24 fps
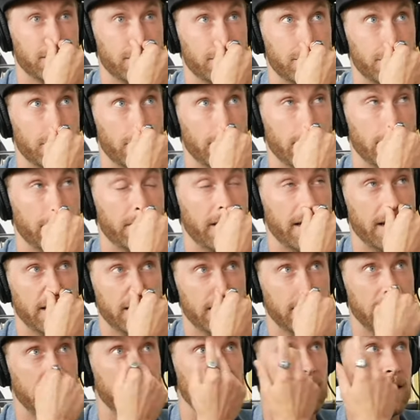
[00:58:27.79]
So anyway,
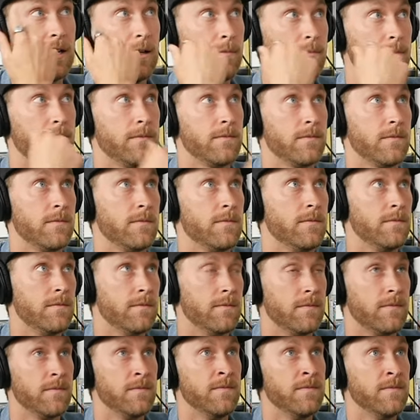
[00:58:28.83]
ended up
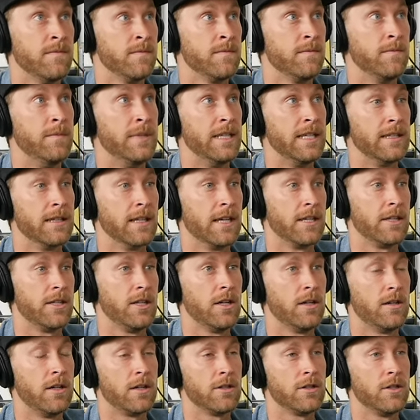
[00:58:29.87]
being like,
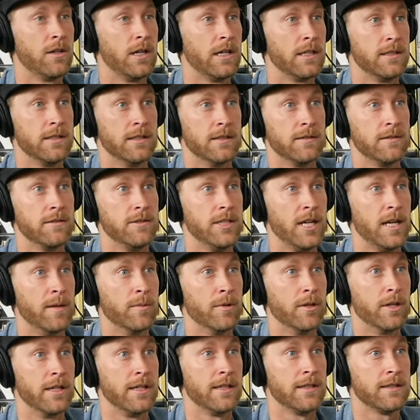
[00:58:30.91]
yo, I'll go out to
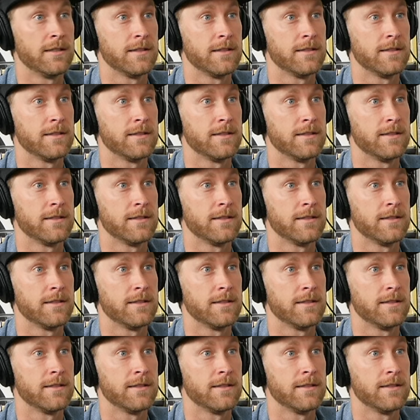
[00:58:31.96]
Jamboree.